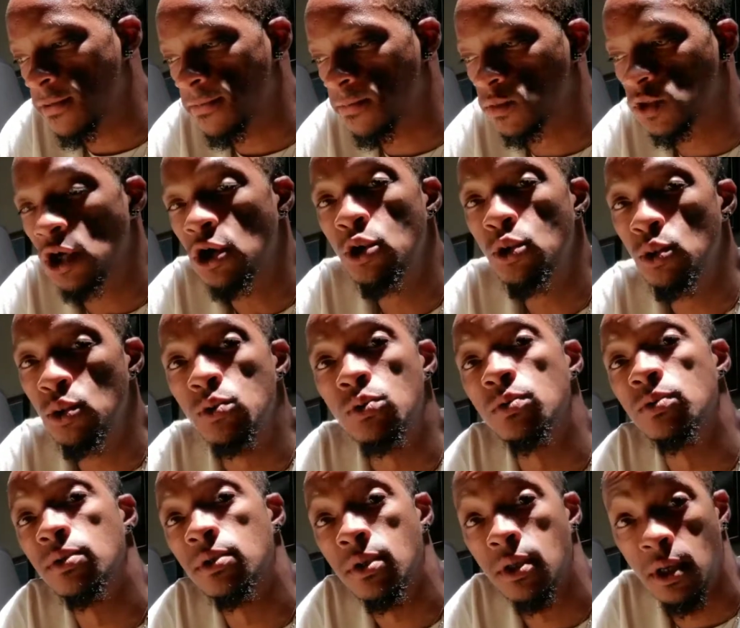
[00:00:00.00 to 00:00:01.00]

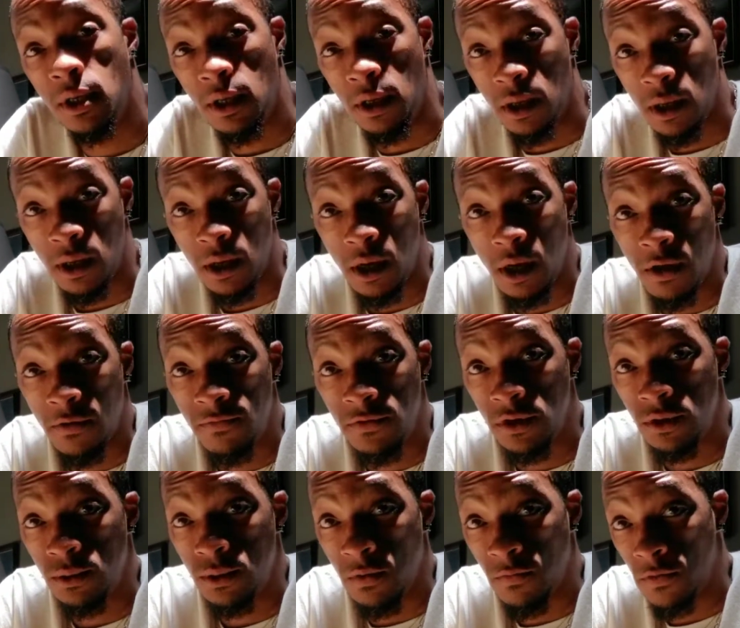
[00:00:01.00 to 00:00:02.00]
tune of the
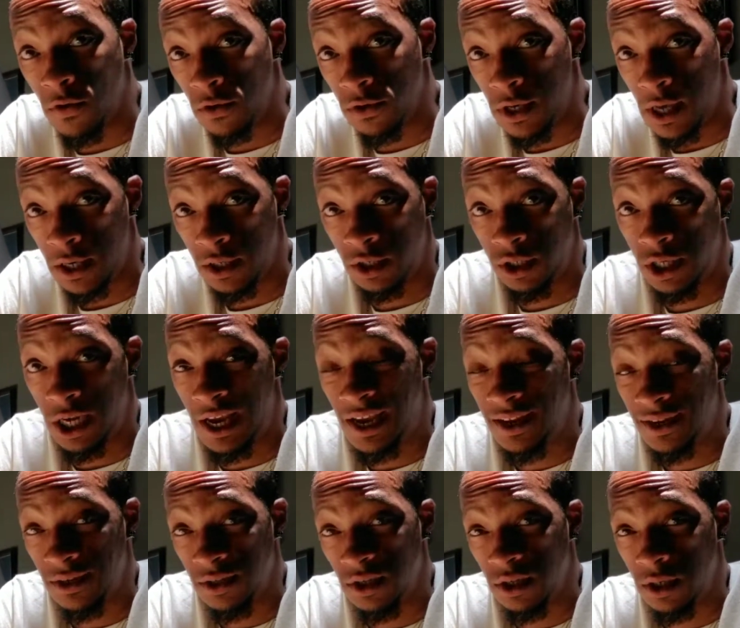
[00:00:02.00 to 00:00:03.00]
universe has
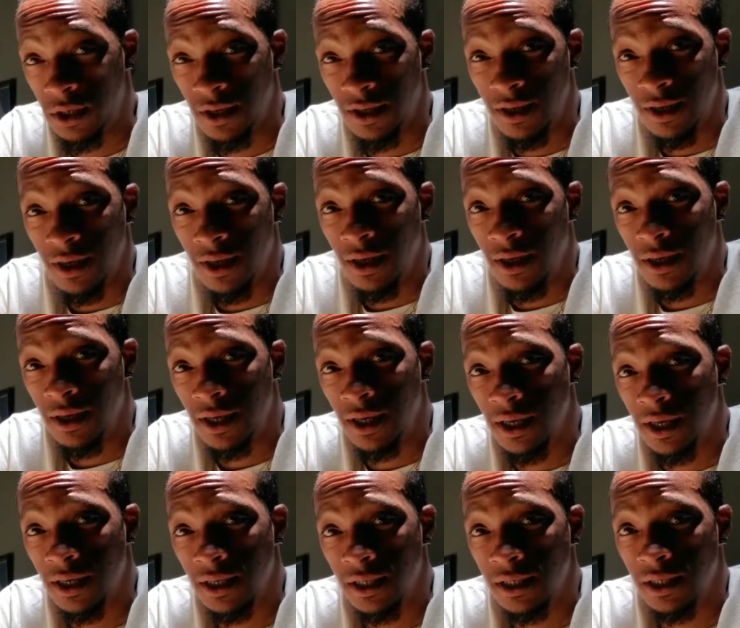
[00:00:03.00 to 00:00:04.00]
changed,
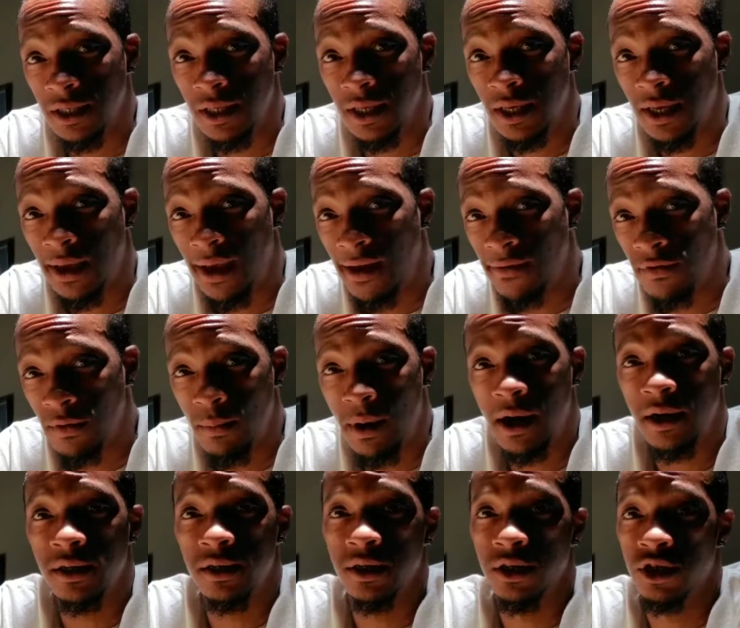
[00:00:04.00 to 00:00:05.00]
and
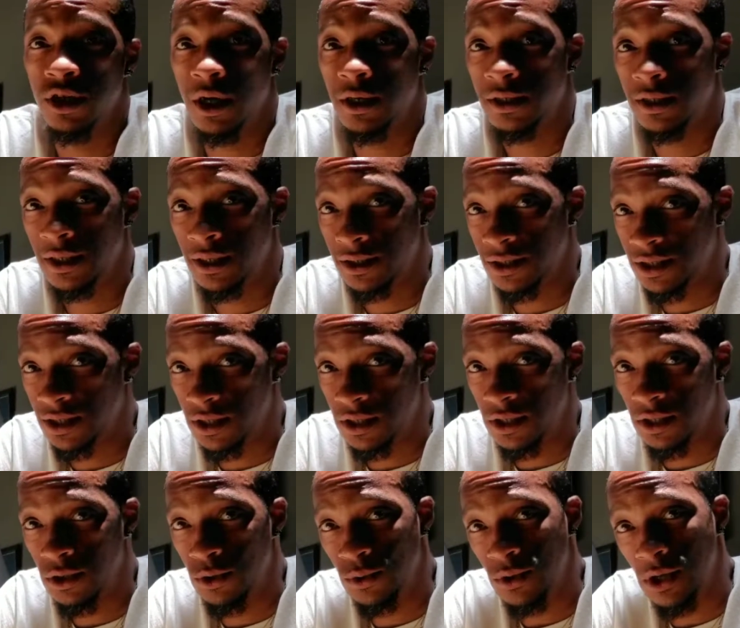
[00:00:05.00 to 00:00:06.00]
everybody's adjusting to
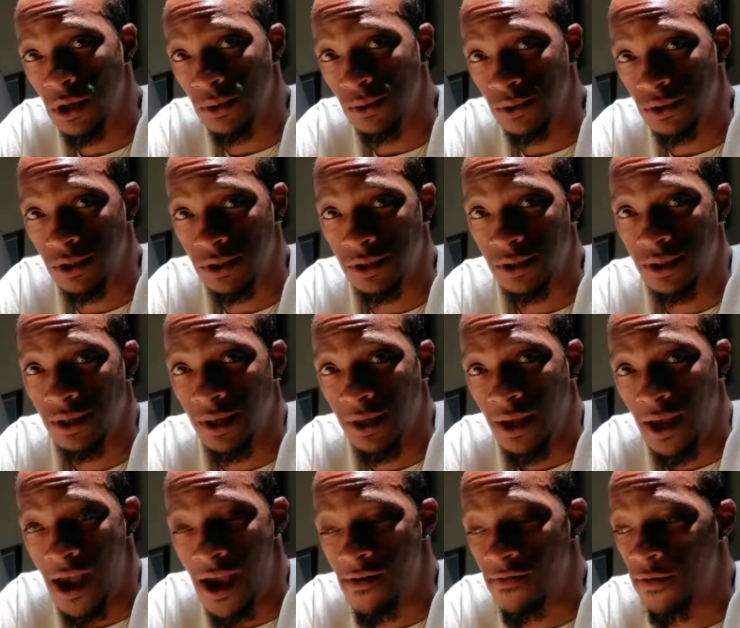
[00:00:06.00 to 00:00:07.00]
the new notes.
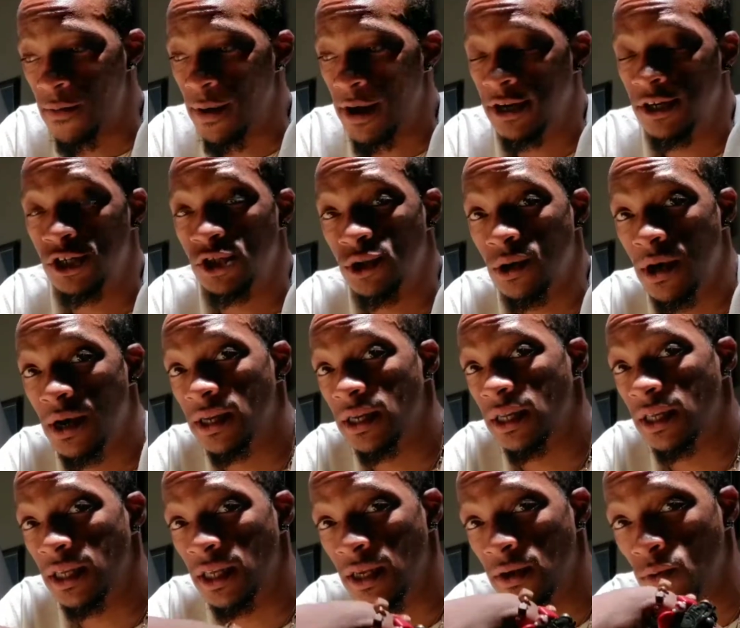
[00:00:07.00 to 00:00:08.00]
Everybody's trying to
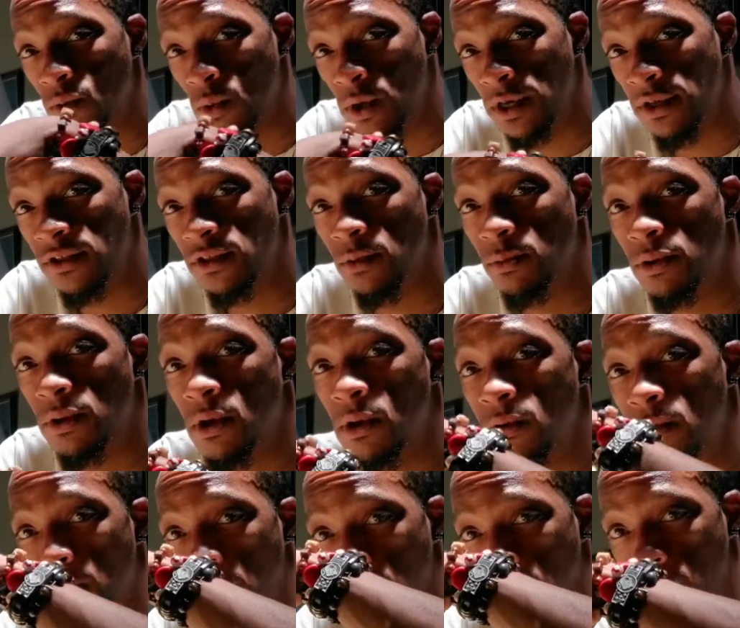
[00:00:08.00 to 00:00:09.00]
get with the
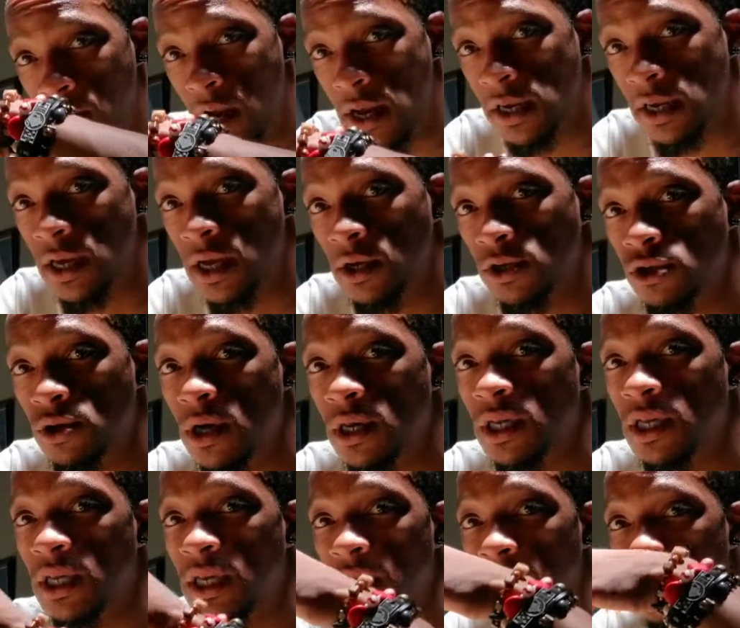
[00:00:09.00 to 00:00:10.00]
program right now, trying to
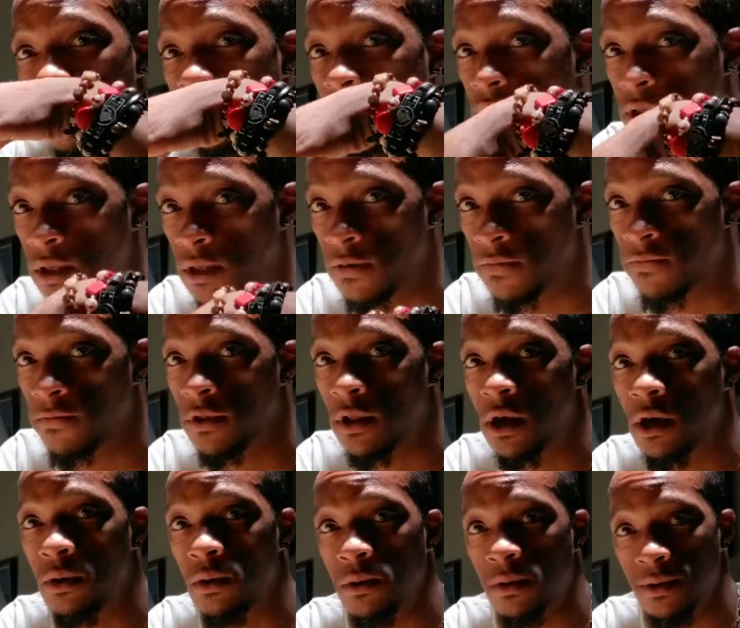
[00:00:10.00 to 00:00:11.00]
get into the
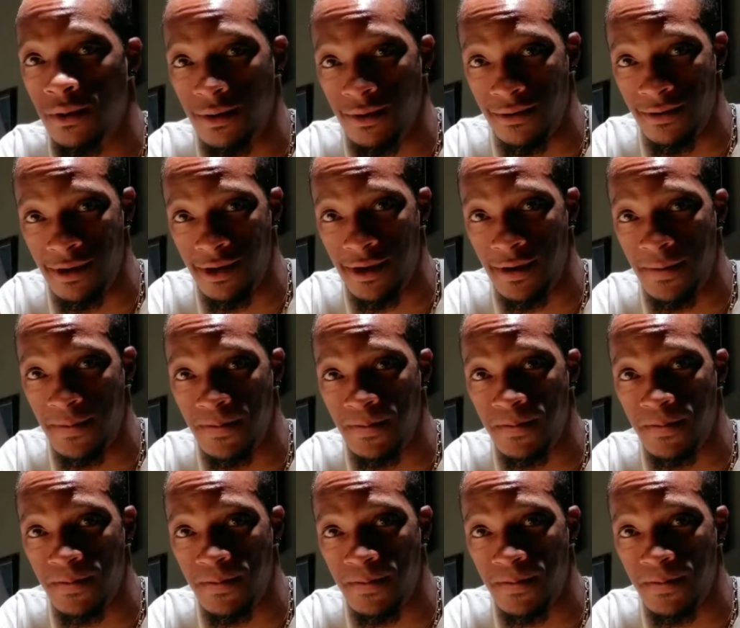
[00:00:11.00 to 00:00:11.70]
flow. All right?